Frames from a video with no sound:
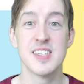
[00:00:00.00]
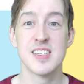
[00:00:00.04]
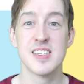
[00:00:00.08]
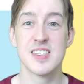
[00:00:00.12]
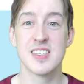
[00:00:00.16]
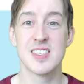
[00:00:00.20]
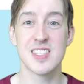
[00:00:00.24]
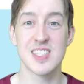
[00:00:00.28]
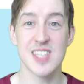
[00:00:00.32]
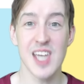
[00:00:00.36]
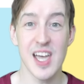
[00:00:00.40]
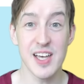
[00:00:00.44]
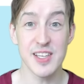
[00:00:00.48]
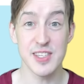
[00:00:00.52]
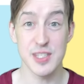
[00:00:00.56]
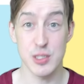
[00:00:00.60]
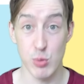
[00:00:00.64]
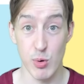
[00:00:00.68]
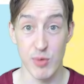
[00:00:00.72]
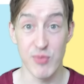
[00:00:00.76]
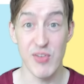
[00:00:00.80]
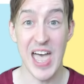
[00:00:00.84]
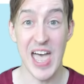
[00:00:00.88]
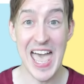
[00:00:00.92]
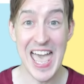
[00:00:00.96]
starts
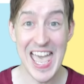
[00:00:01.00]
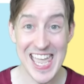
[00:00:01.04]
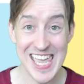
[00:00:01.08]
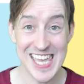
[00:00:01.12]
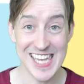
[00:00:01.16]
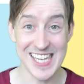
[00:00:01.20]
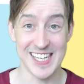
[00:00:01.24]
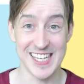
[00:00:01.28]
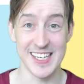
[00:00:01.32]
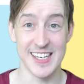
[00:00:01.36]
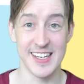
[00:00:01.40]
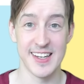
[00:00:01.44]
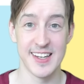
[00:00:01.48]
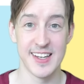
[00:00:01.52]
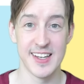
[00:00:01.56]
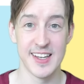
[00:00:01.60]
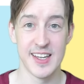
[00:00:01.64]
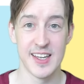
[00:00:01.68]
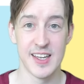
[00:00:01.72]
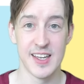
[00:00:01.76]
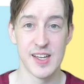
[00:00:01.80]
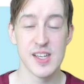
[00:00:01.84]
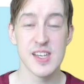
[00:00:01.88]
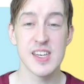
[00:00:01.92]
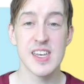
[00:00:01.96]
with A.
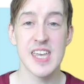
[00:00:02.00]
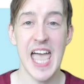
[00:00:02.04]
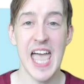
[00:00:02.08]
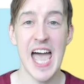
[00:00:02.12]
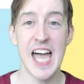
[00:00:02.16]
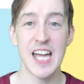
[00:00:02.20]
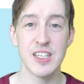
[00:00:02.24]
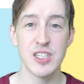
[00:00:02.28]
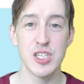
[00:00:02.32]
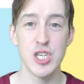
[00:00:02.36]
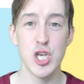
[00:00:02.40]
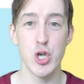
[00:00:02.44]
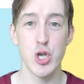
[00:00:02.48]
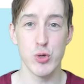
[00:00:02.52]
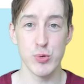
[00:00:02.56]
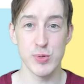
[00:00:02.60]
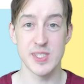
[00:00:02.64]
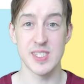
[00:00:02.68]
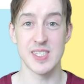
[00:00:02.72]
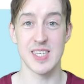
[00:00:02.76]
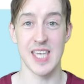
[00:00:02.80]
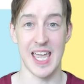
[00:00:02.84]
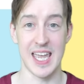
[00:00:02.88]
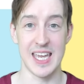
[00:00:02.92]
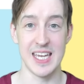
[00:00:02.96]
Can you
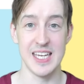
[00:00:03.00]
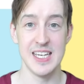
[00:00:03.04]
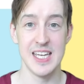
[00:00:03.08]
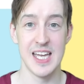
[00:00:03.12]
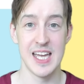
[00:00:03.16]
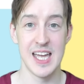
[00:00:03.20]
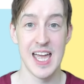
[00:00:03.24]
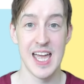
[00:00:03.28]
say